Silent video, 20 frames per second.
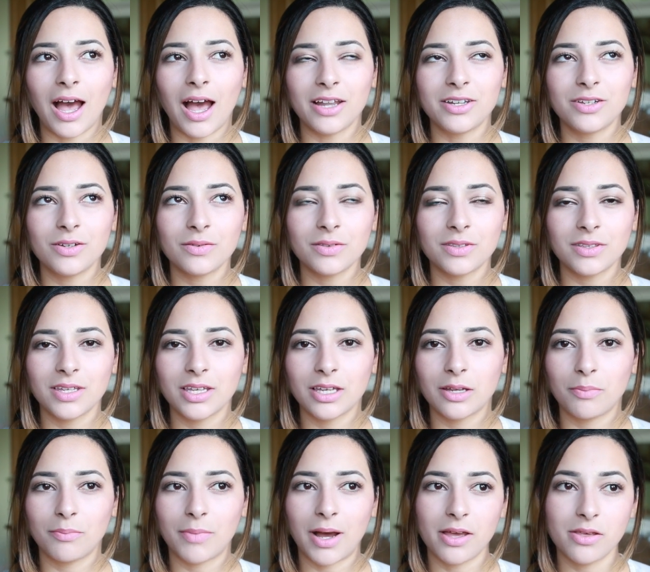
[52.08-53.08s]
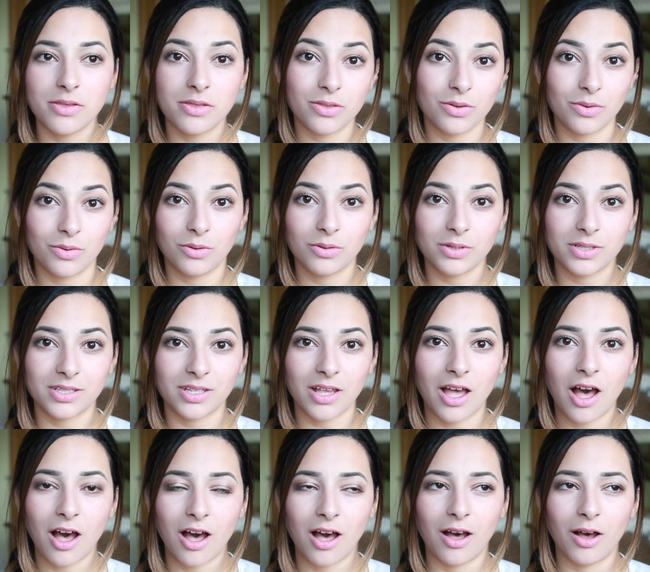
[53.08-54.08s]
I don't think my thoughts
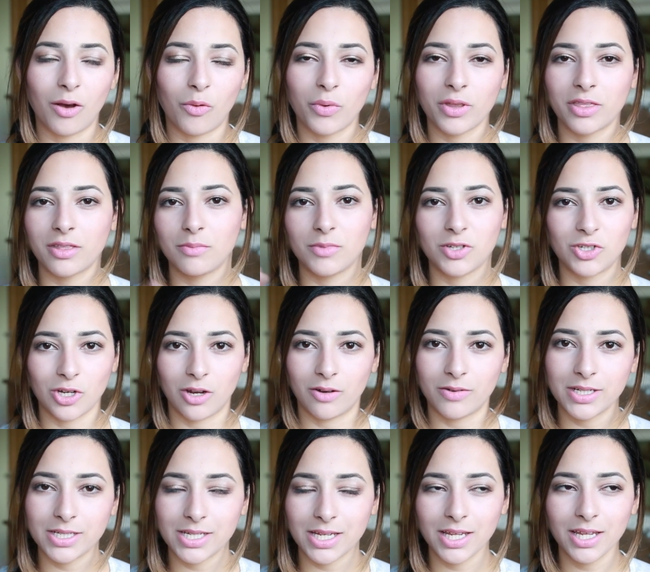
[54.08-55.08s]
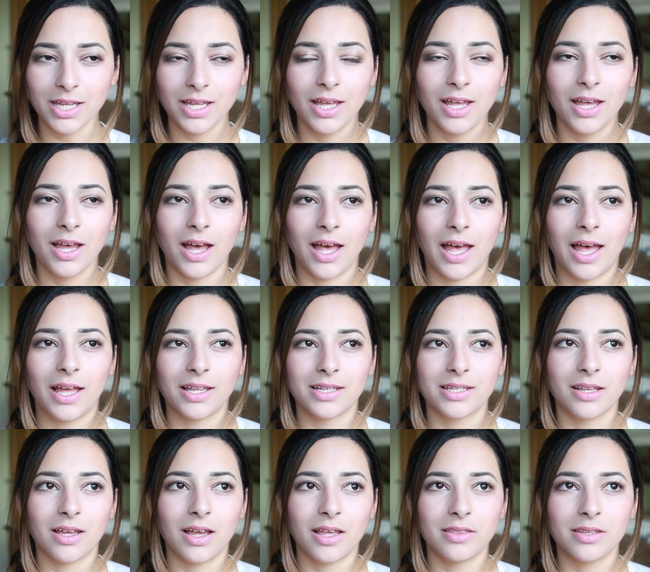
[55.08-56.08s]
are with the majority,
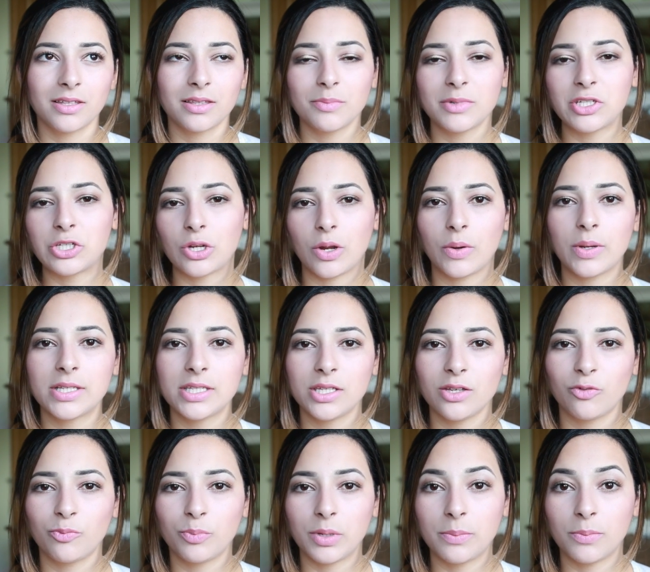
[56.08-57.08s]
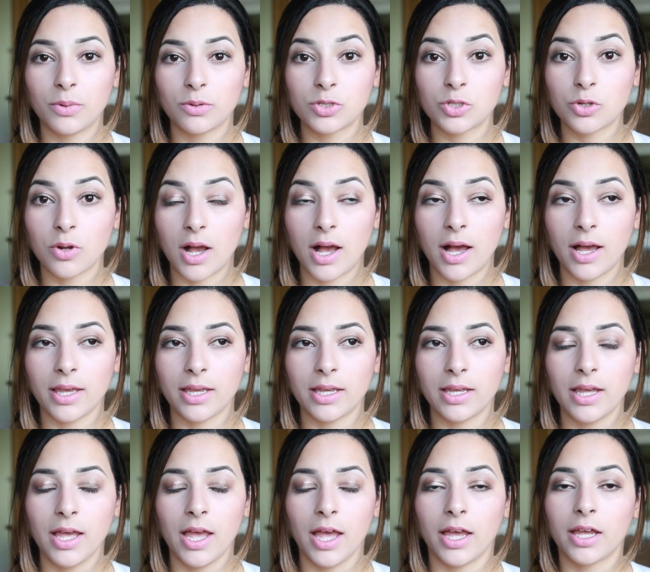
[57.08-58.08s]
and I think the majority of people
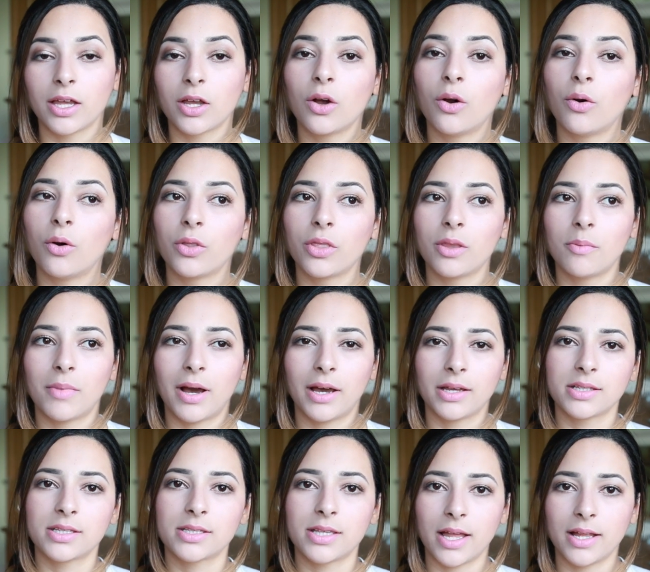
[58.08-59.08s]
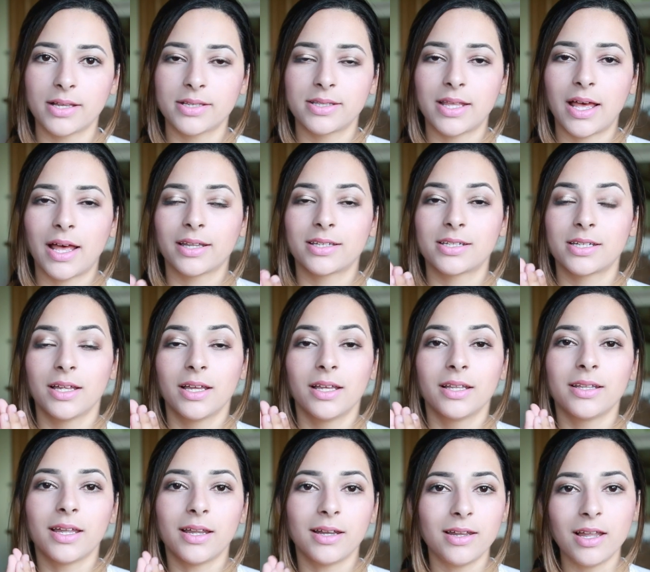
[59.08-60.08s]
try and go on the mindset that
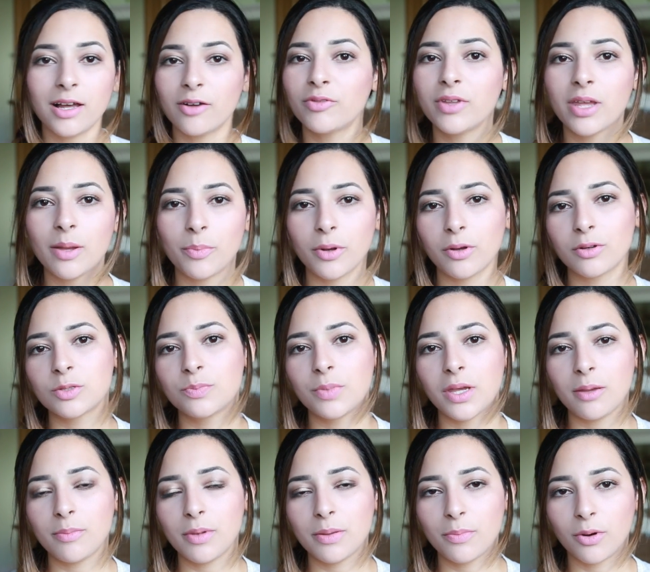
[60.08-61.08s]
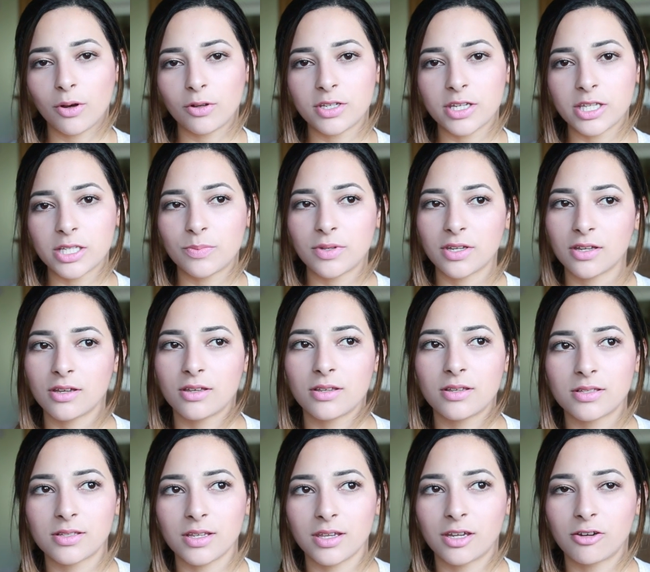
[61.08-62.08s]
they love their post-baby bodies
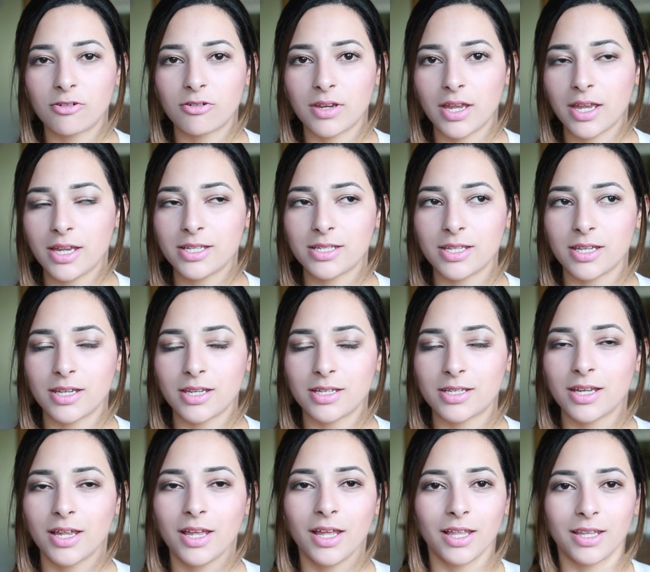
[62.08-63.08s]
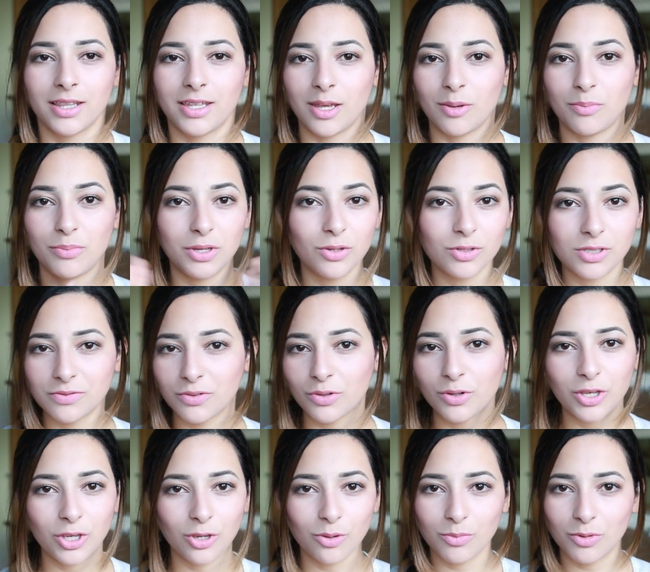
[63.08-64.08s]
because it created their beautiful
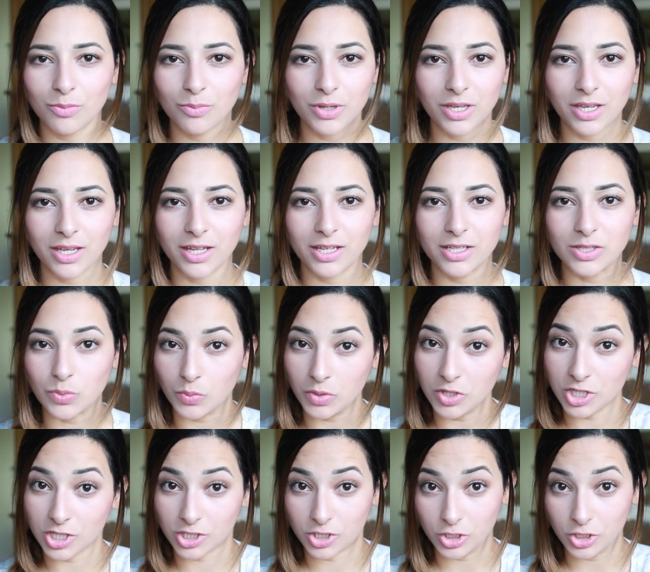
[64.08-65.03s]
human beings, which